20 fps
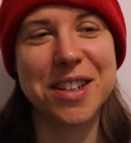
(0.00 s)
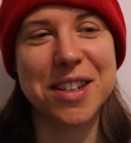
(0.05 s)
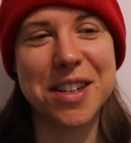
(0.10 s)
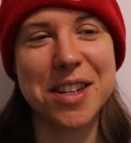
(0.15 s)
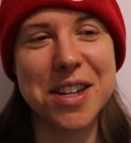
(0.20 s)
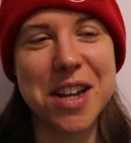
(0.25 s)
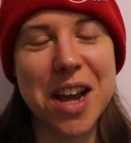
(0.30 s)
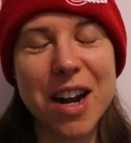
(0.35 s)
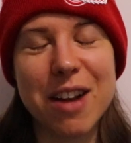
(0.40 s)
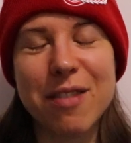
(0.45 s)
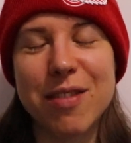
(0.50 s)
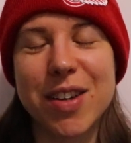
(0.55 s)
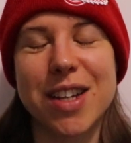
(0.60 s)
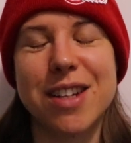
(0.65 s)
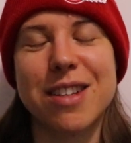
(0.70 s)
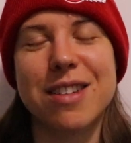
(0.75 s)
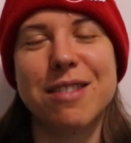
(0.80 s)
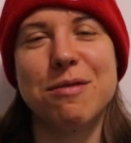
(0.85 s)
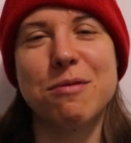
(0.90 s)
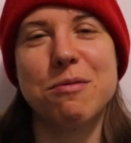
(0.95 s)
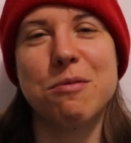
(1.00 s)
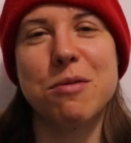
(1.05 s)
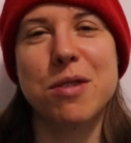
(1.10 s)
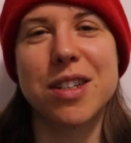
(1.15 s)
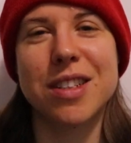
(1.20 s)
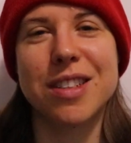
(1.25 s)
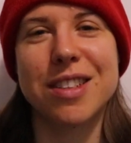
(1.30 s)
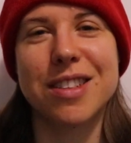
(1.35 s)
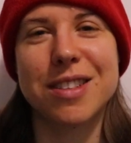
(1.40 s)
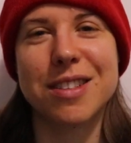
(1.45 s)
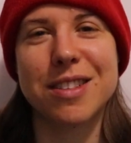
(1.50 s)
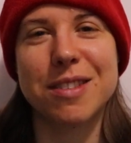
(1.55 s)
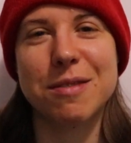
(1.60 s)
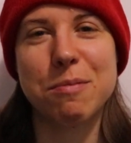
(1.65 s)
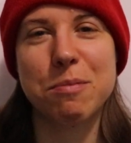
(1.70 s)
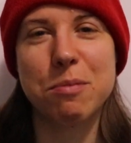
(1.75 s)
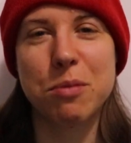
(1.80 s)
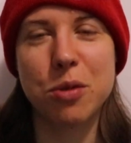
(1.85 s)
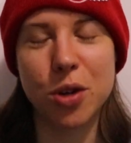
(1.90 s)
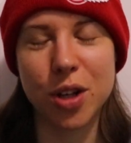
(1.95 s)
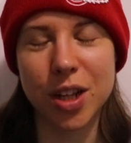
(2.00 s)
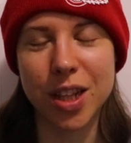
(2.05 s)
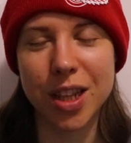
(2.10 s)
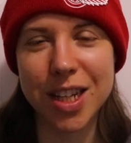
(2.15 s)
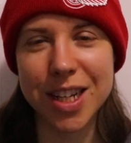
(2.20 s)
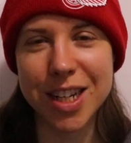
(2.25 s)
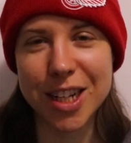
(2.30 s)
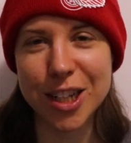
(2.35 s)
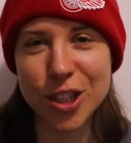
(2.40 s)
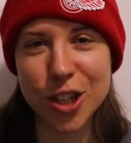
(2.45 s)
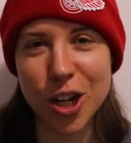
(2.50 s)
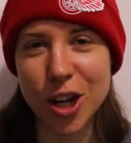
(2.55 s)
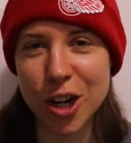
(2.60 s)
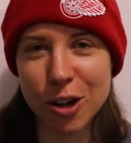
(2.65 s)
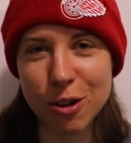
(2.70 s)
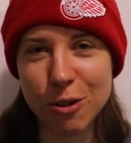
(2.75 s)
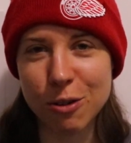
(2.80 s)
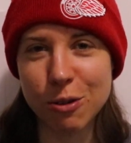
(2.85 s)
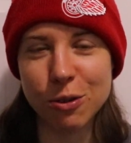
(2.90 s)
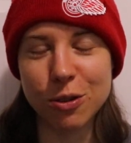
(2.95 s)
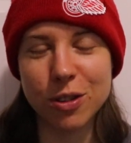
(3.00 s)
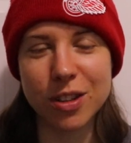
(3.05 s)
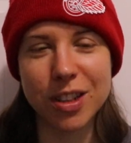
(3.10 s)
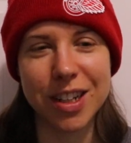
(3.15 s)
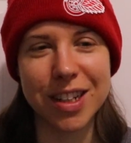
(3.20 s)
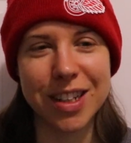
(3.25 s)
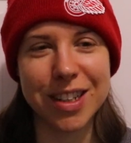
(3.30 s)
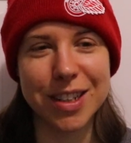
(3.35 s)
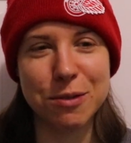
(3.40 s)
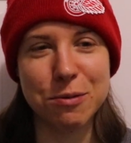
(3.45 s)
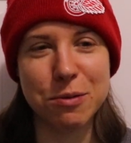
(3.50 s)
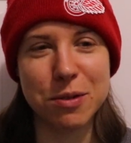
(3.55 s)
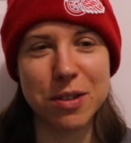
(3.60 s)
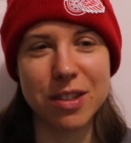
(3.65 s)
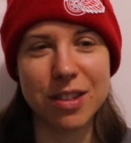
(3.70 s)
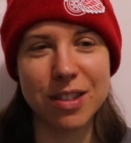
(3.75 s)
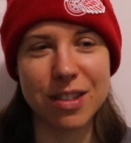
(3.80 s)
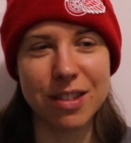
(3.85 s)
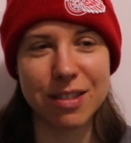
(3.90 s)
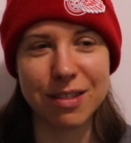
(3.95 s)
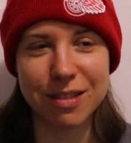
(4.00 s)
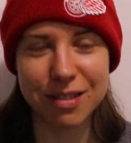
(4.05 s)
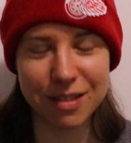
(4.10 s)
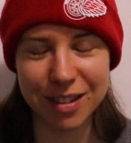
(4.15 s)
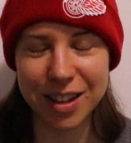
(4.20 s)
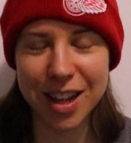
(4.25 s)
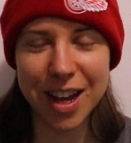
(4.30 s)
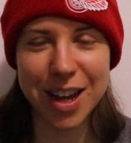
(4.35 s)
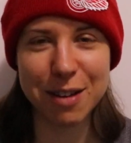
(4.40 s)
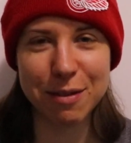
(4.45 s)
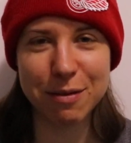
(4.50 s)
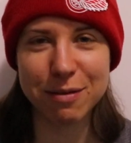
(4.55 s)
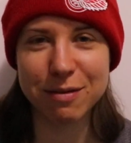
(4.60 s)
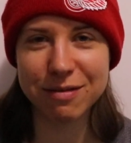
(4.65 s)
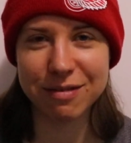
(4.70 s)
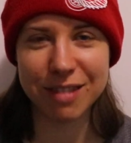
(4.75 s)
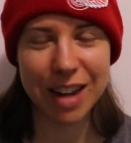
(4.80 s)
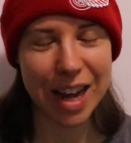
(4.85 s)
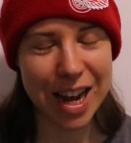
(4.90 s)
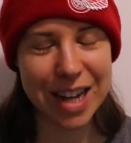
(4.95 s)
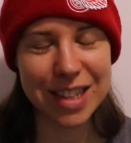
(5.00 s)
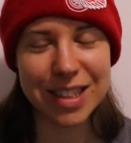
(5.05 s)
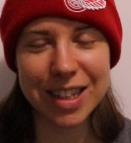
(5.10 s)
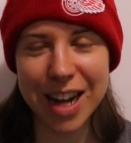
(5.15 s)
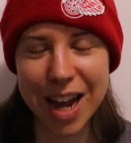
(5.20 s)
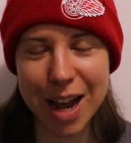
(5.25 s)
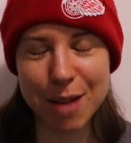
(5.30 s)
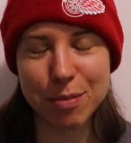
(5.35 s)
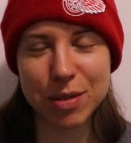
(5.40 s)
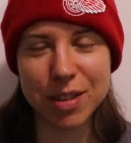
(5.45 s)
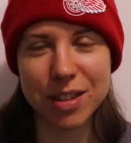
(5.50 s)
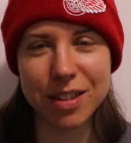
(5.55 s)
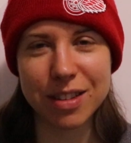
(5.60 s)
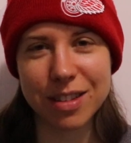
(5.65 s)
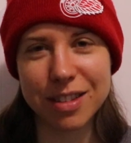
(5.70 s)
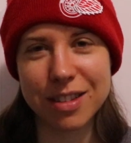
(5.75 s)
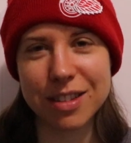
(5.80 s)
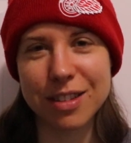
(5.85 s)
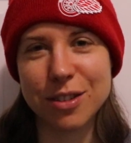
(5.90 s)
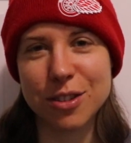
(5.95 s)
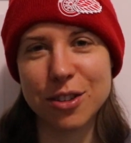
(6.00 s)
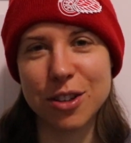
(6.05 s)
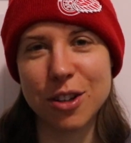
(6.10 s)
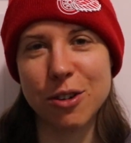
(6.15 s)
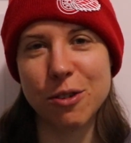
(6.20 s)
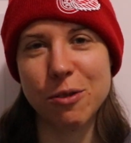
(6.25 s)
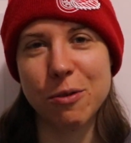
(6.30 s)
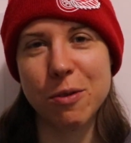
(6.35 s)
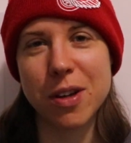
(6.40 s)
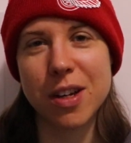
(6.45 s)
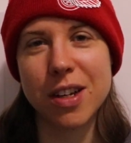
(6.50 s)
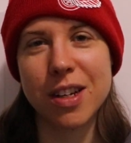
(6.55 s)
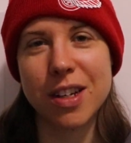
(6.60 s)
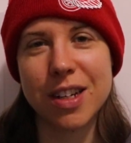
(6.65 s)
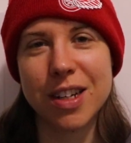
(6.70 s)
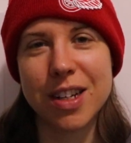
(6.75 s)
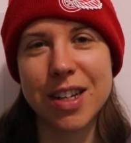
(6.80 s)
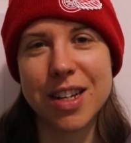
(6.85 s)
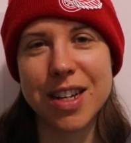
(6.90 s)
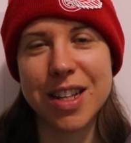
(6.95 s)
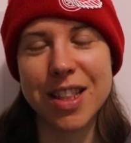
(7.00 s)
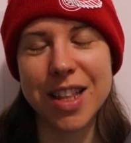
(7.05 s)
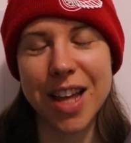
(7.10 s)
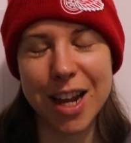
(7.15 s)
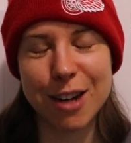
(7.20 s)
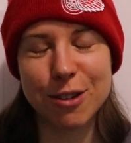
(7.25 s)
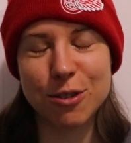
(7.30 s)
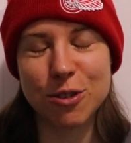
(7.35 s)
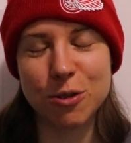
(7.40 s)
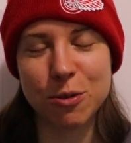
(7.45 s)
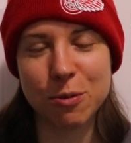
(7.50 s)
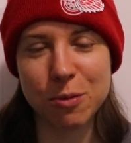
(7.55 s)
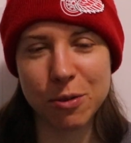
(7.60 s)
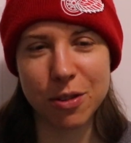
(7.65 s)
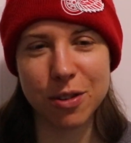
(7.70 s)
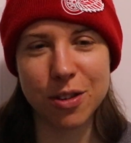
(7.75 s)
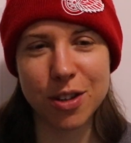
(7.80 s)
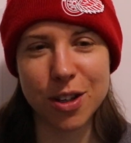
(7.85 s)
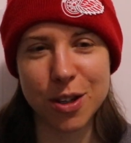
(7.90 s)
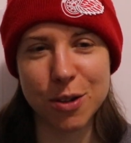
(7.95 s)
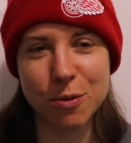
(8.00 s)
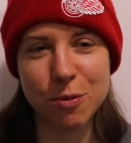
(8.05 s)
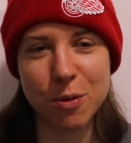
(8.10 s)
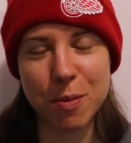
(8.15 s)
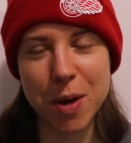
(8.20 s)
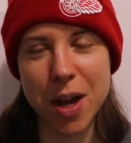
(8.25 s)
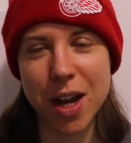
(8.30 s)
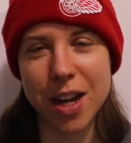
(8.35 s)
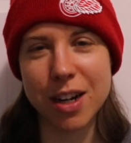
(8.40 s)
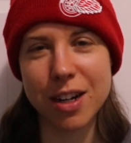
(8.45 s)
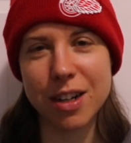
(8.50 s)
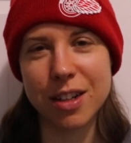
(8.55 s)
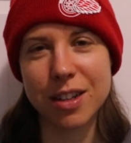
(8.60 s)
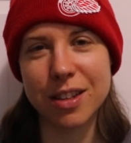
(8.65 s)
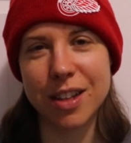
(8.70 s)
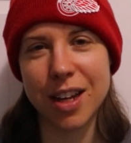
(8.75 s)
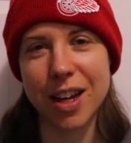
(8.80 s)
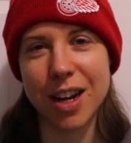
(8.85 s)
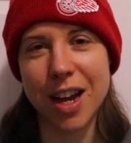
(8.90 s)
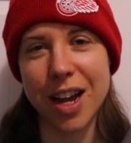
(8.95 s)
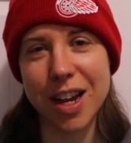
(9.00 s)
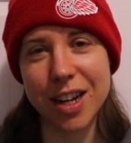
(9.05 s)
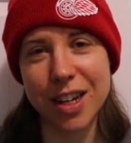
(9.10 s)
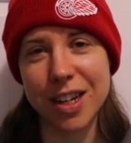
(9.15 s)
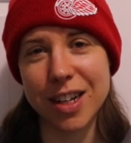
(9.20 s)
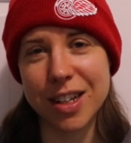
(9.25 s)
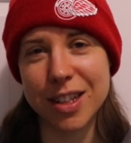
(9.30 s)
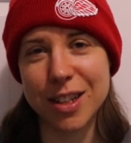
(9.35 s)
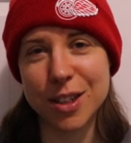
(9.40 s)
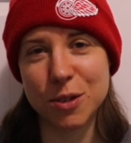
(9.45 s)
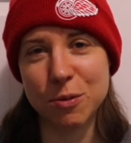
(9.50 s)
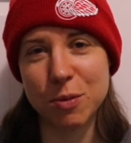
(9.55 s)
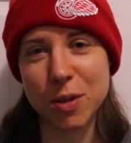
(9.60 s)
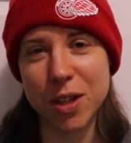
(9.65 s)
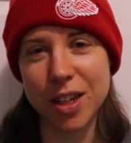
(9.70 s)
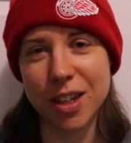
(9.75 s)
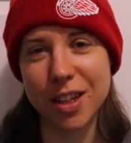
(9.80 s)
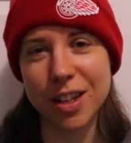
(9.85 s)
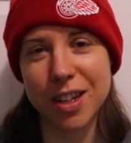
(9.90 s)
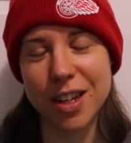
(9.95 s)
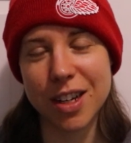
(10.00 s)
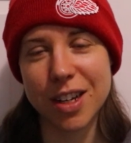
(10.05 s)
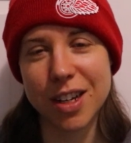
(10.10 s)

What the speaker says: none of it was putting things on hold. It was life as it happens. So that is the reminder that I needed this week,